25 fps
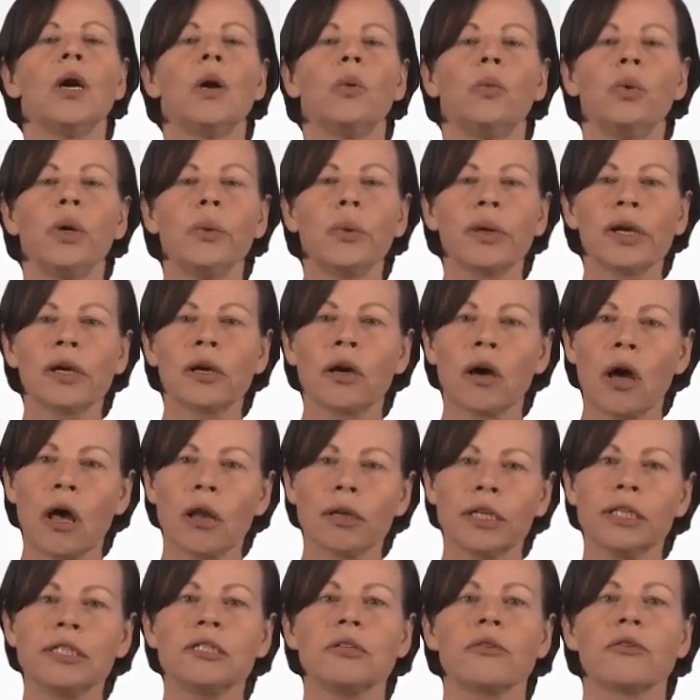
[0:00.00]
We will call
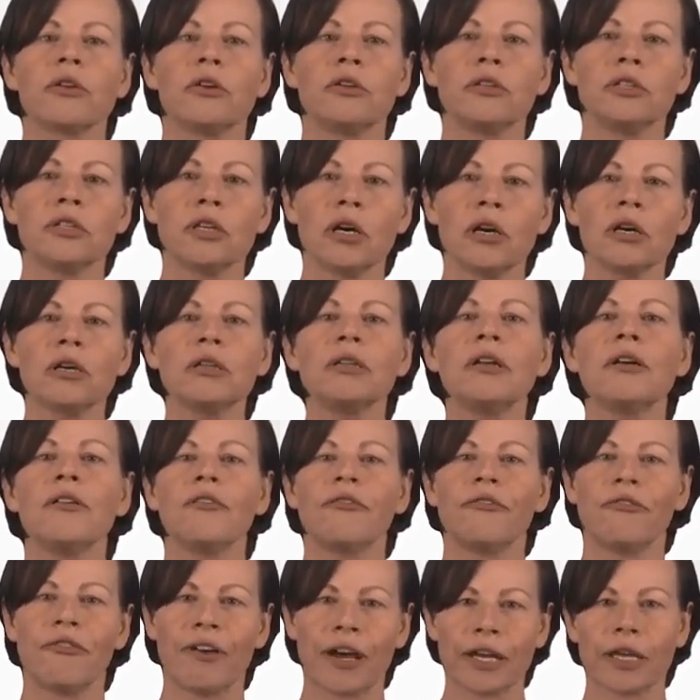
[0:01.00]
it the
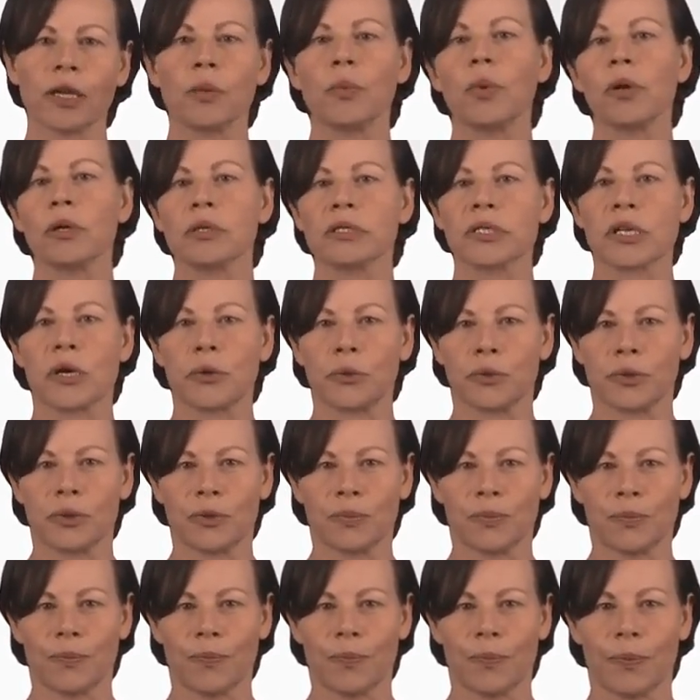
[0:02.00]
non-viable
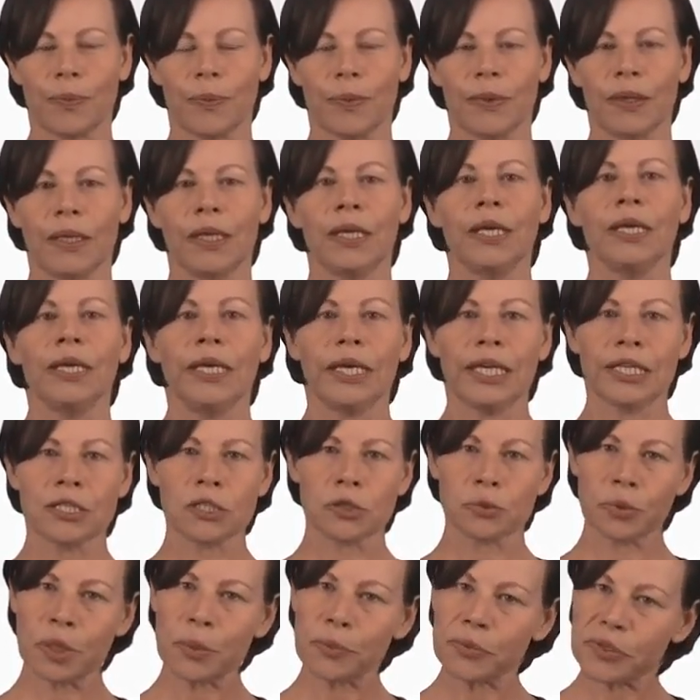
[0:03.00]
zone.
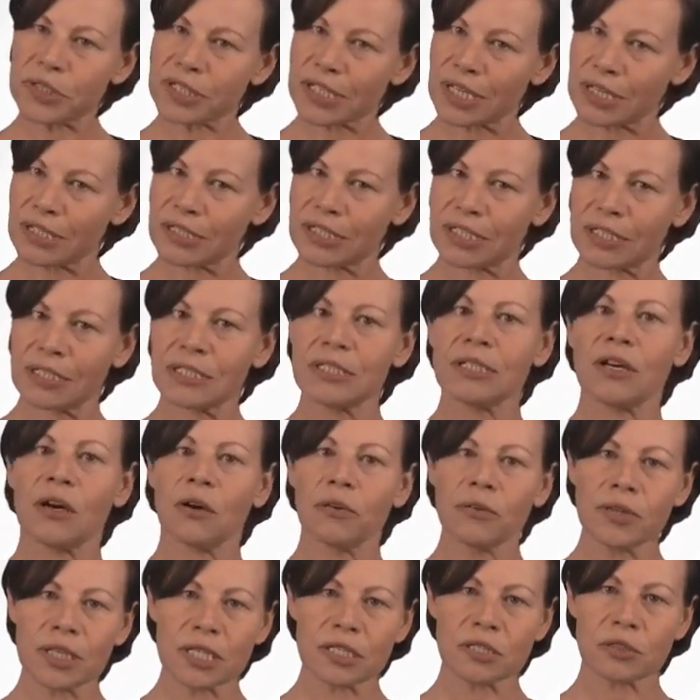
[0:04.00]
It's represented
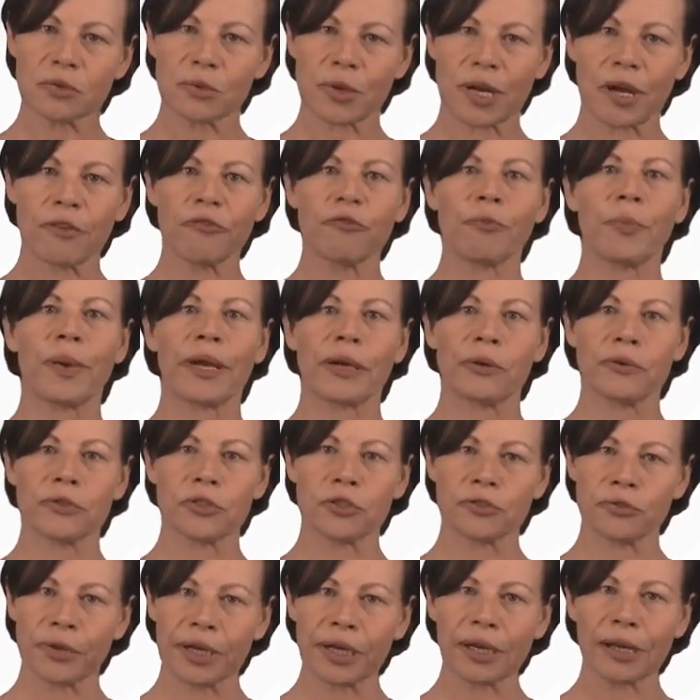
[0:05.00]
on this graph by a
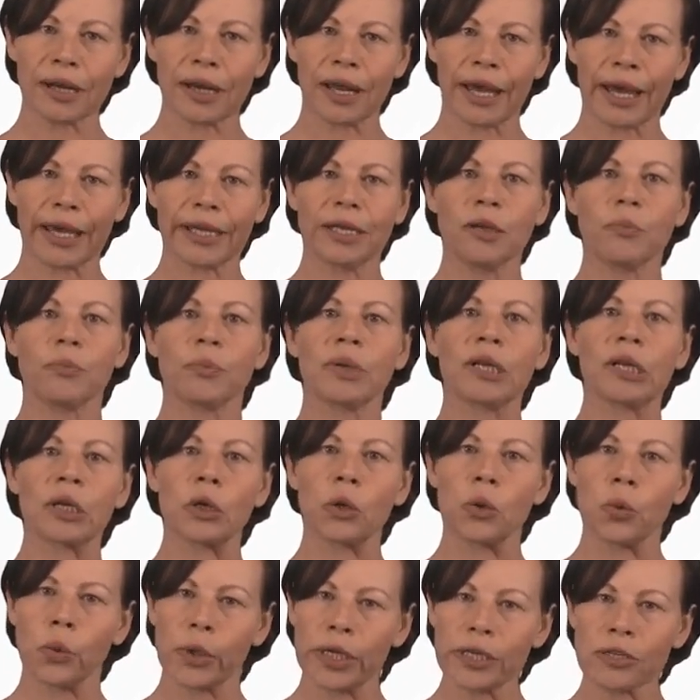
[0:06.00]
straight line
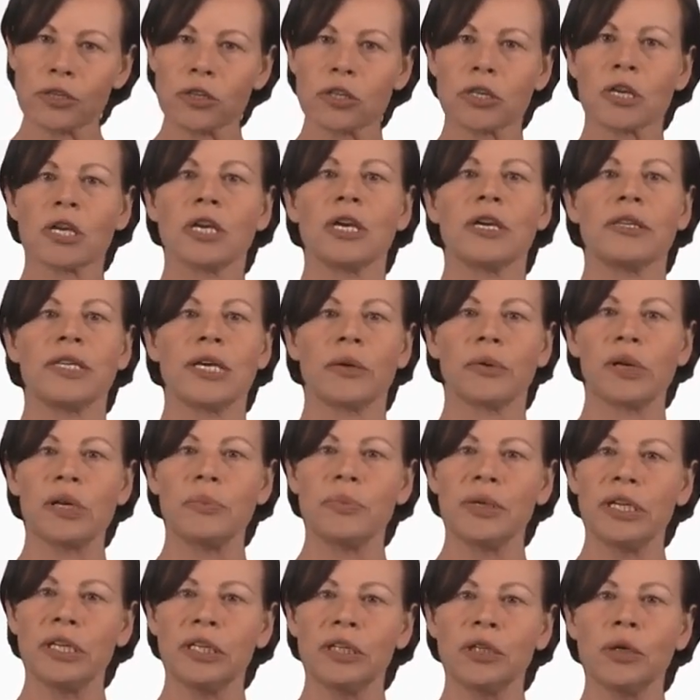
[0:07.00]
below which there will
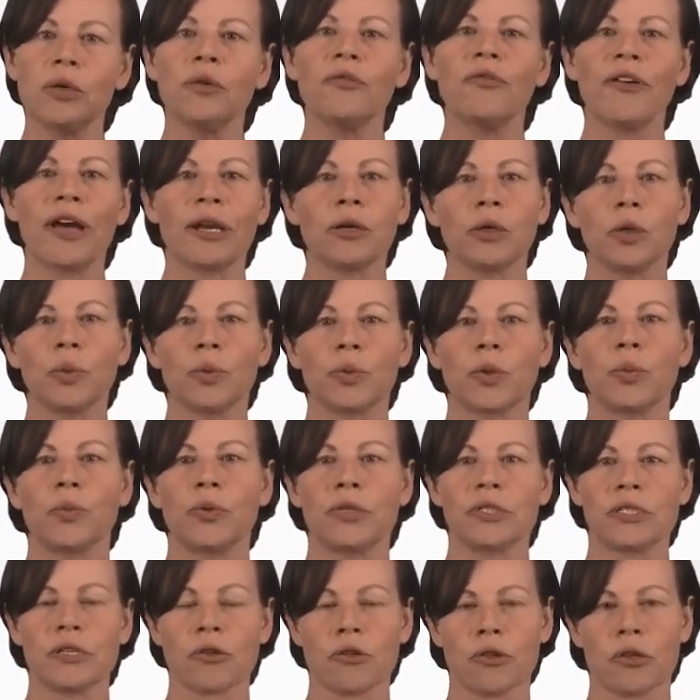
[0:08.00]
be no value
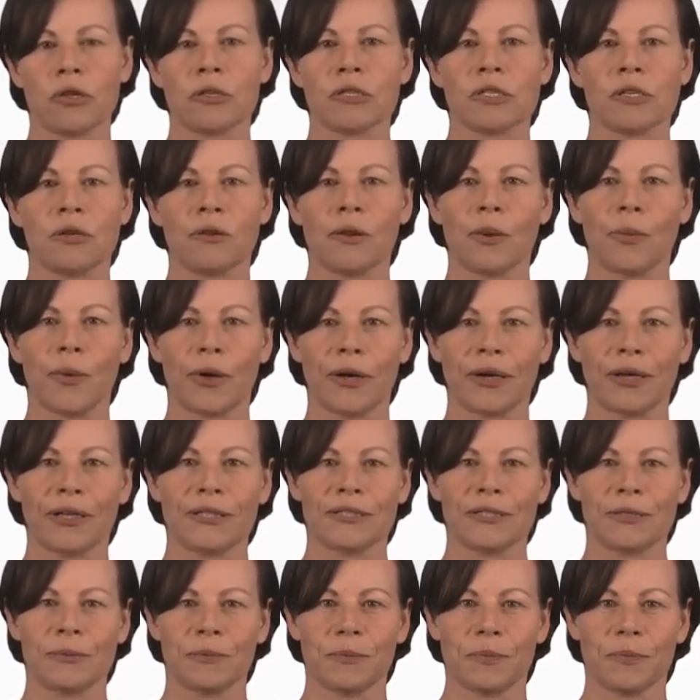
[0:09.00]
propositions on the
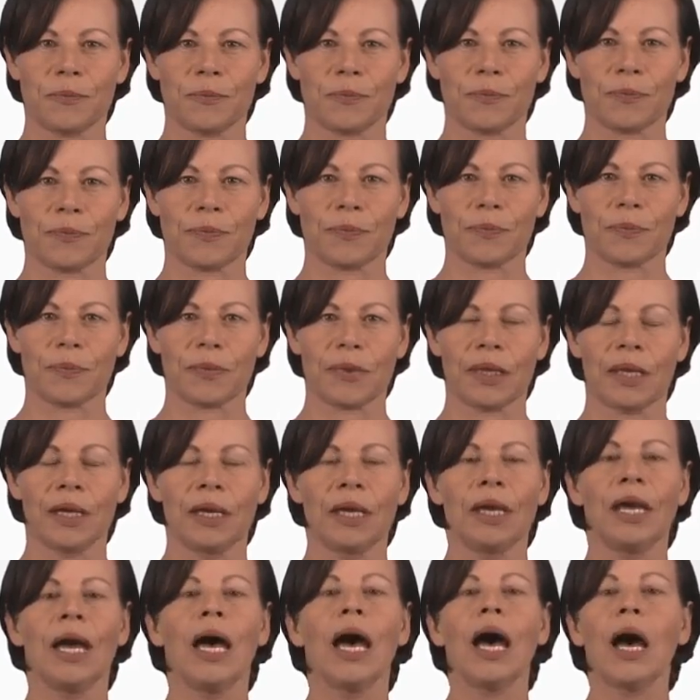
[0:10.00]
market.
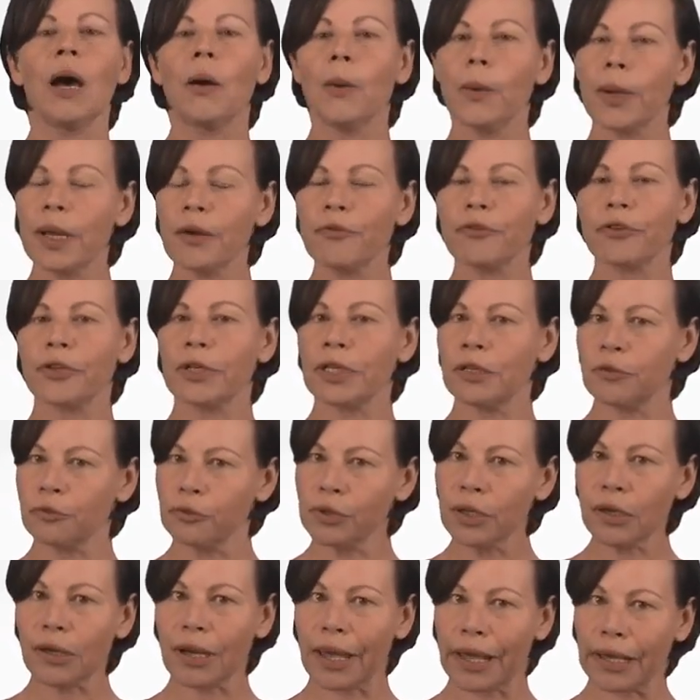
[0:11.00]
However, in
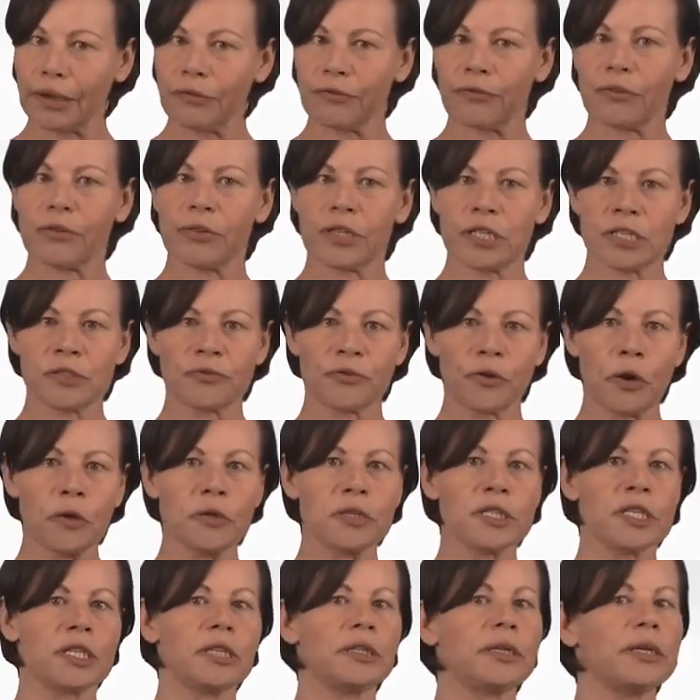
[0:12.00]
real life, this
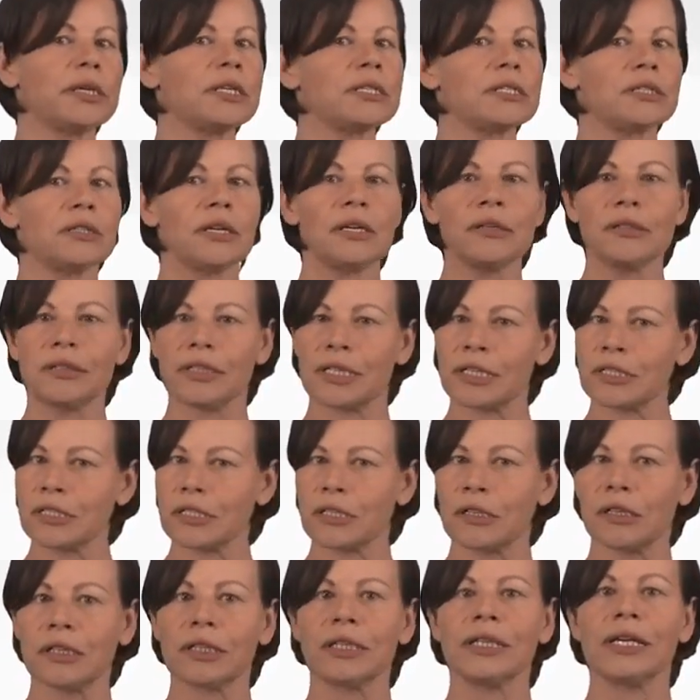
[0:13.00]
frontier is not
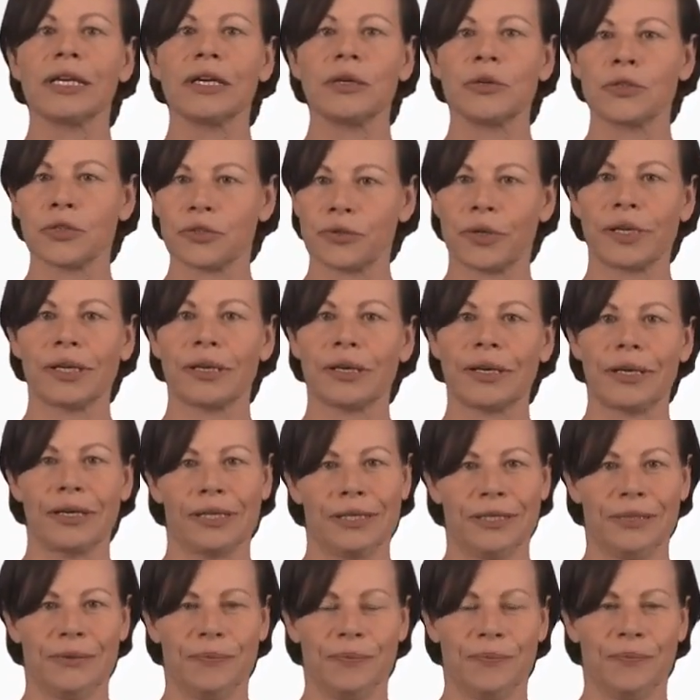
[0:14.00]
necessarily a straight
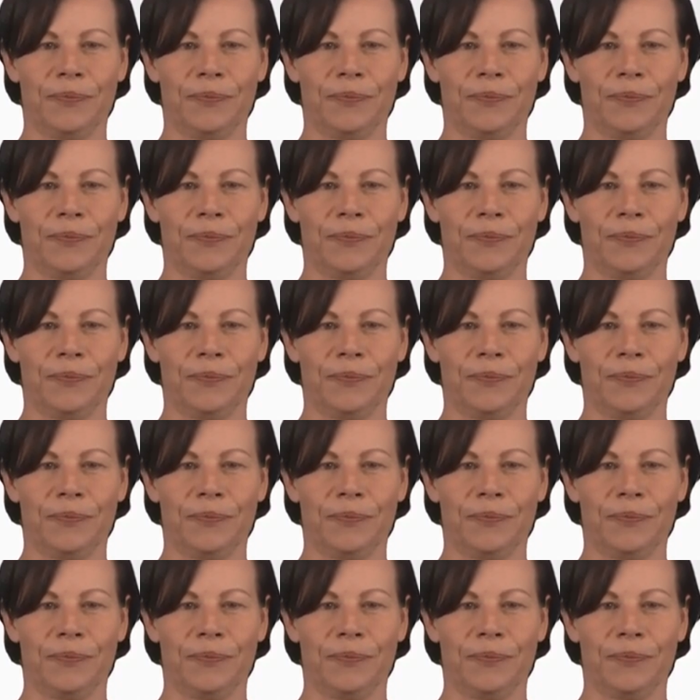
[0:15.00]
line.